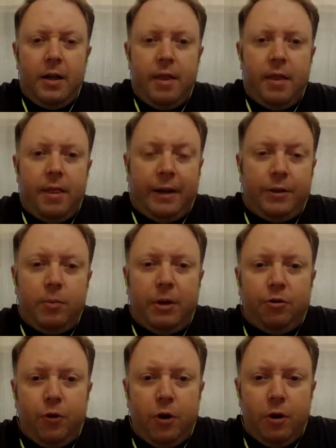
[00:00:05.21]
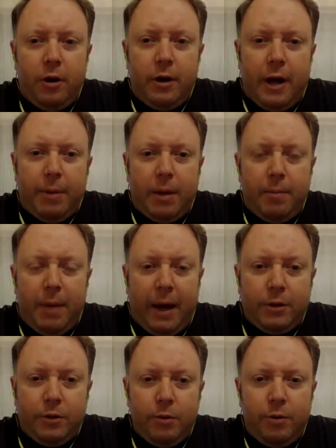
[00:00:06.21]
Thanks so much for coming back
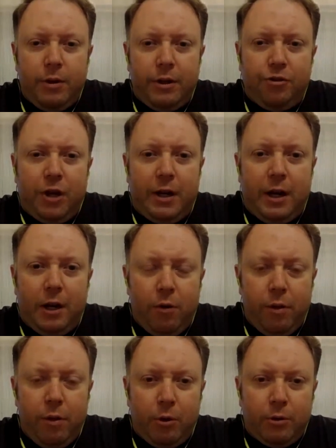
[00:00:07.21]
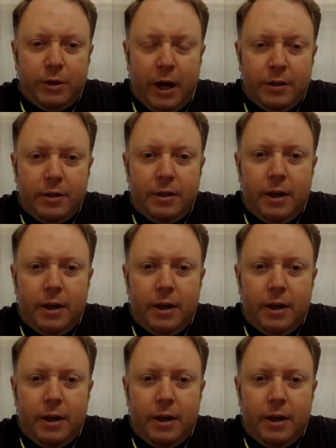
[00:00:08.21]
to the channel or the podcast.